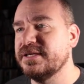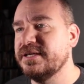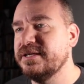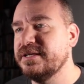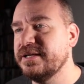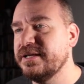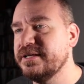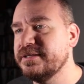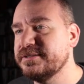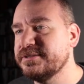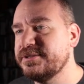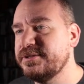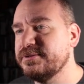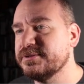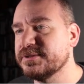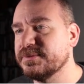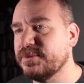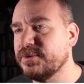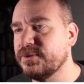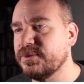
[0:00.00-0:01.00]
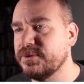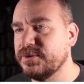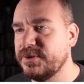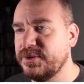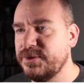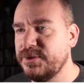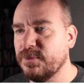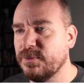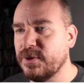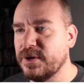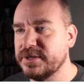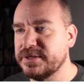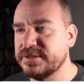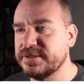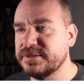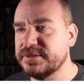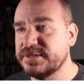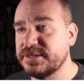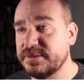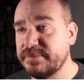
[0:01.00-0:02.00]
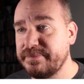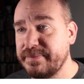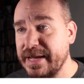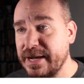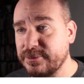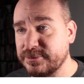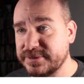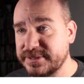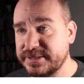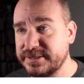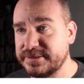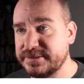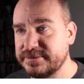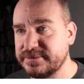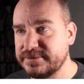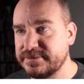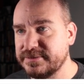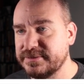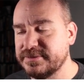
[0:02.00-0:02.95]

it is usable, want to mount it.